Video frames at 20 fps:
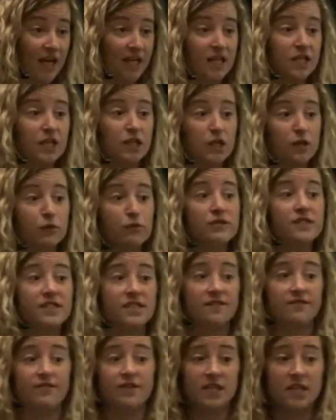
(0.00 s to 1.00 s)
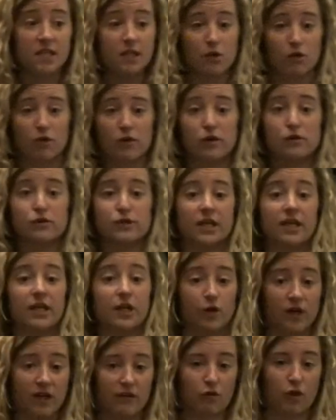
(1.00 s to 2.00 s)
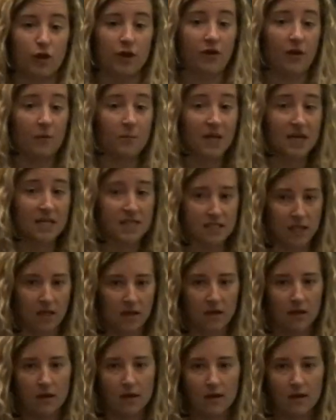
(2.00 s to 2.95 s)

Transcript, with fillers: any new CVE or new security vulnerability.